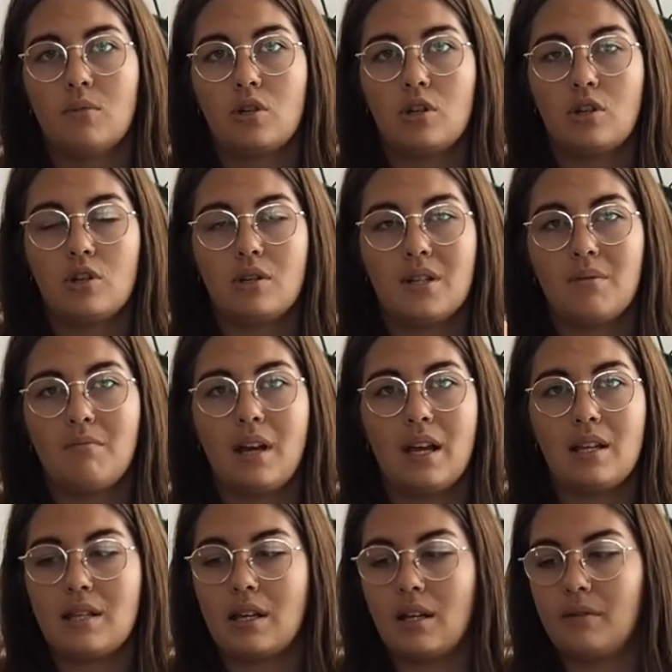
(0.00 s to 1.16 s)
So it's just
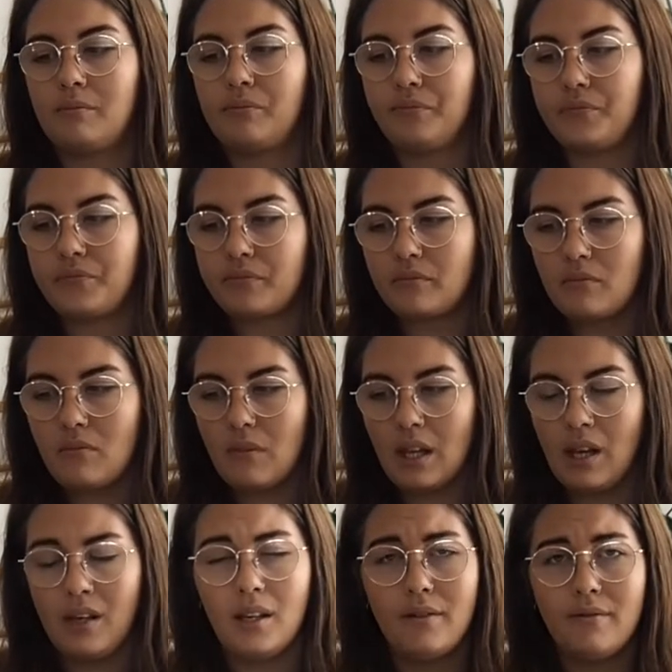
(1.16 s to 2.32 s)
amazing.
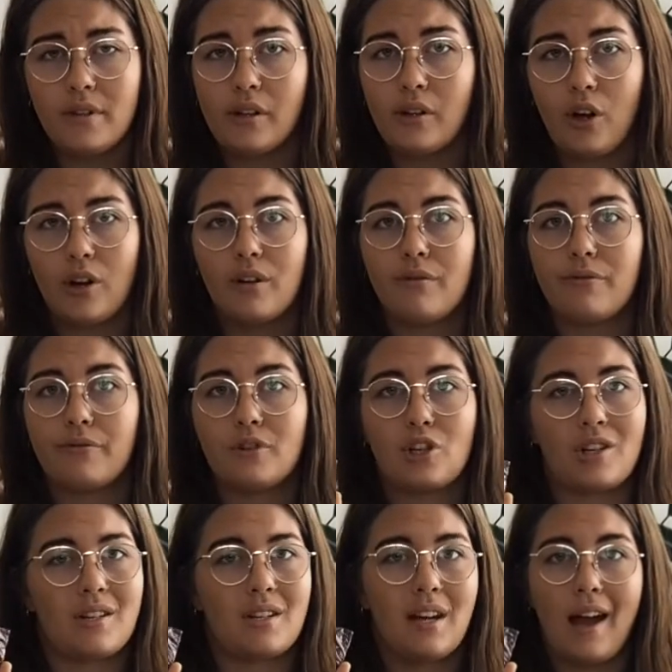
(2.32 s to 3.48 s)
It gives a lot of
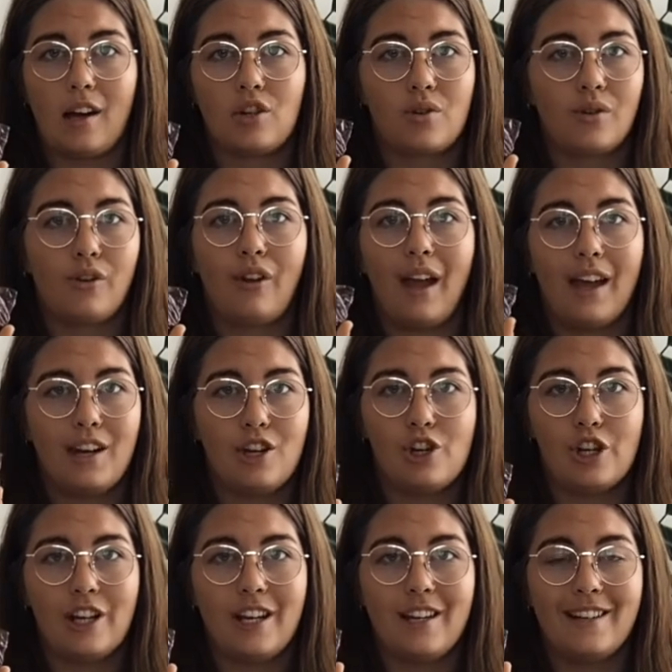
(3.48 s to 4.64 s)
just natural
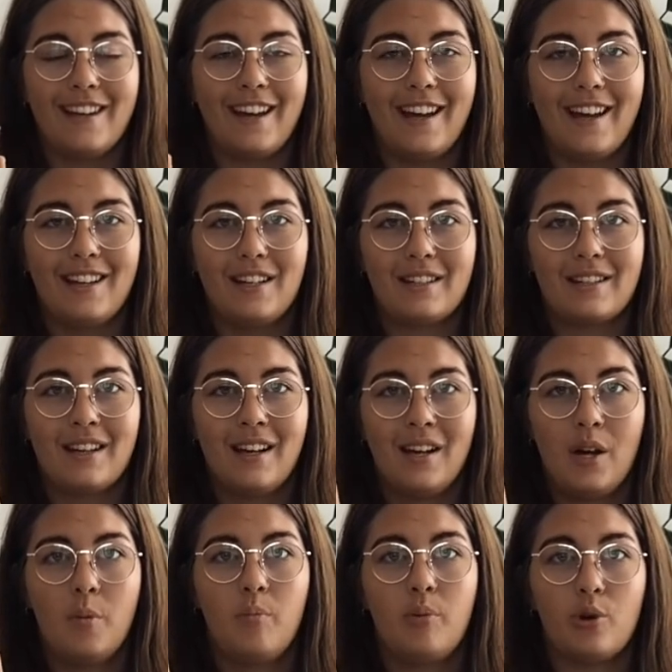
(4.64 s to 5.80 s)
energy and
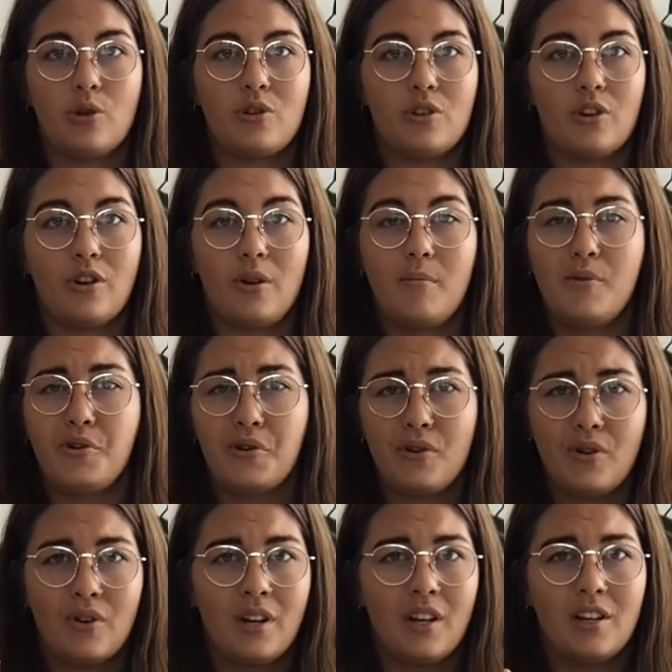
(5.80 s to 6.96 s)
boosts your
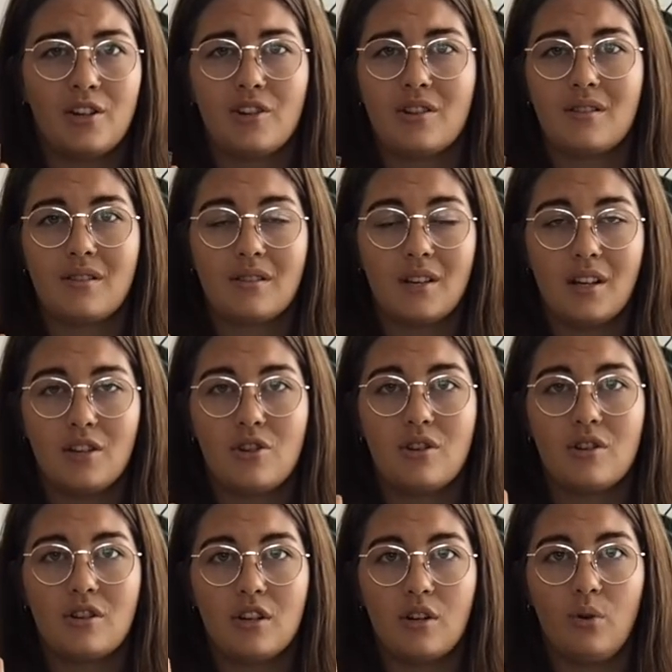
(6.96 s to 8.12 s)
immune, and just it's
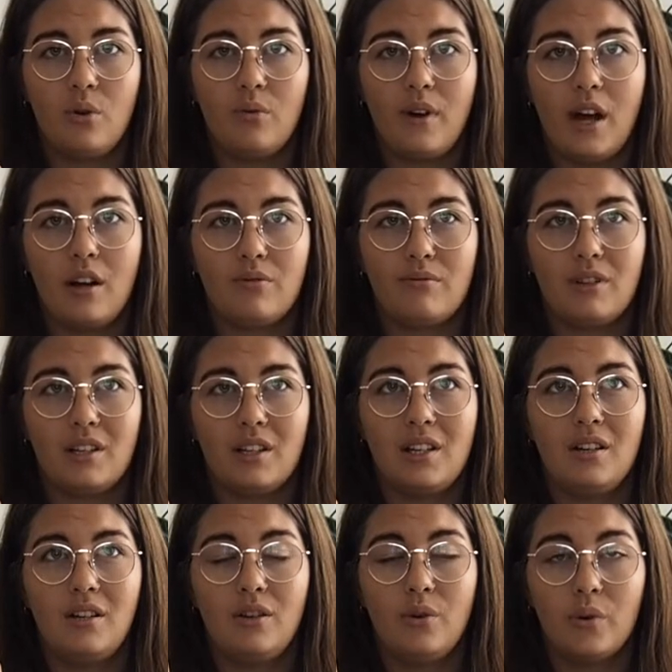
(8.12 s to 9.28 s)
just an all-round
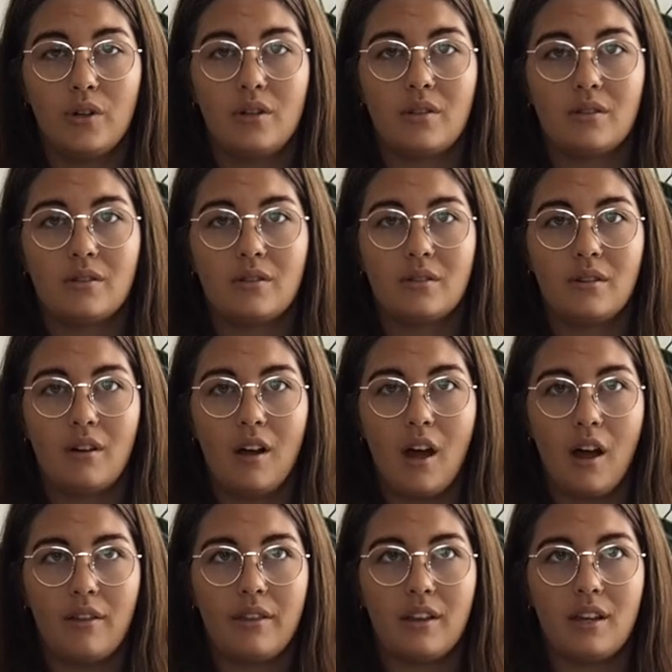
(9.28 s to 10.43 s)
really good
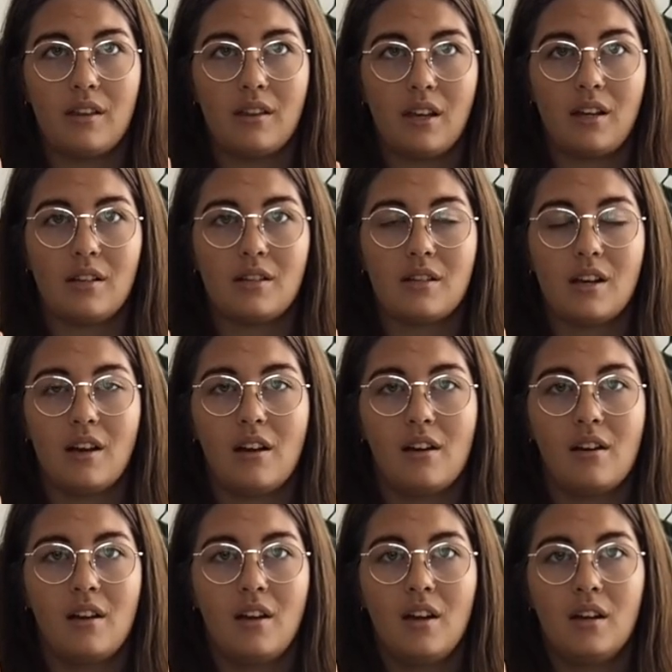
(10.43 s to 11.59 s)
healthy thing to